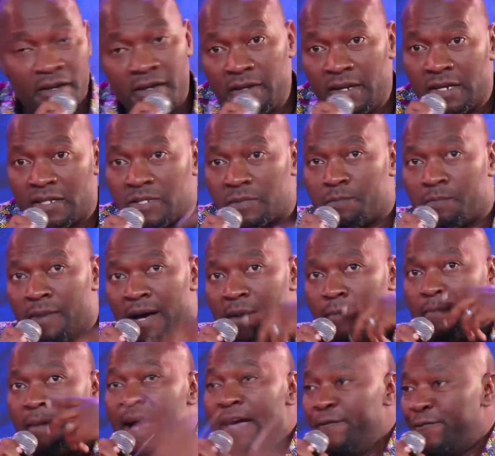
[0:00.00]
Yes,
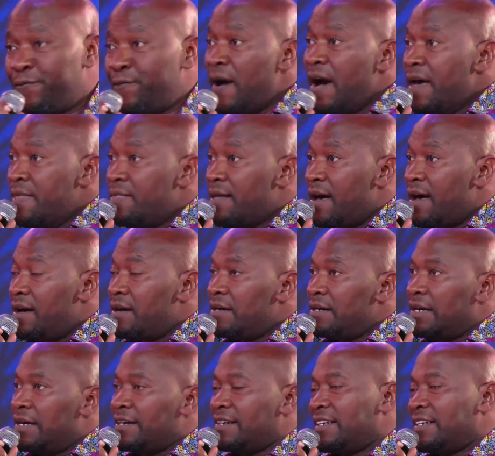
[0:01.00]
my father,